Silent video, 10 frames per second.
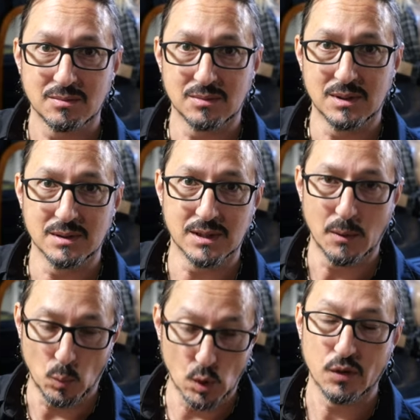
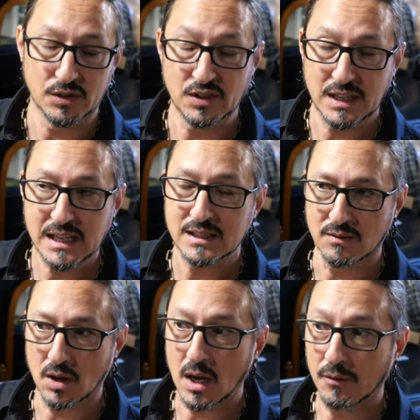the worthless
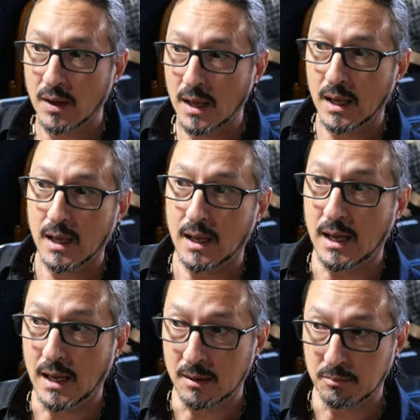adhesive off
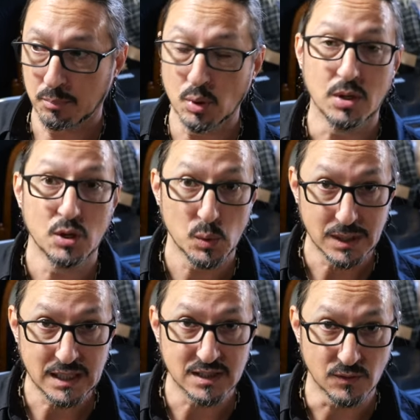and put new
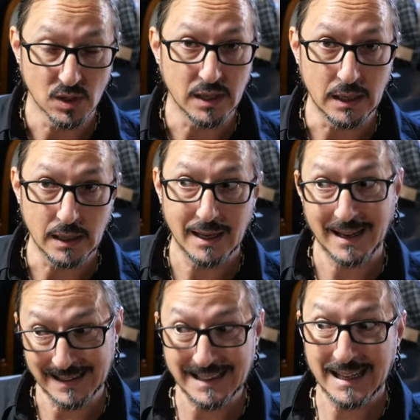adhesive on it
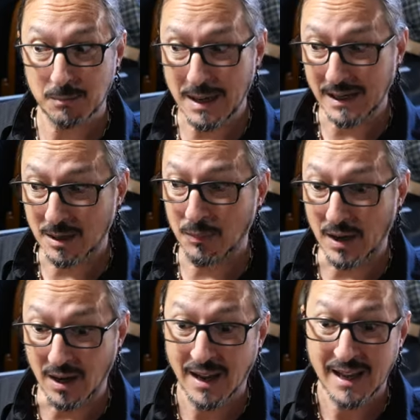and get it back up there.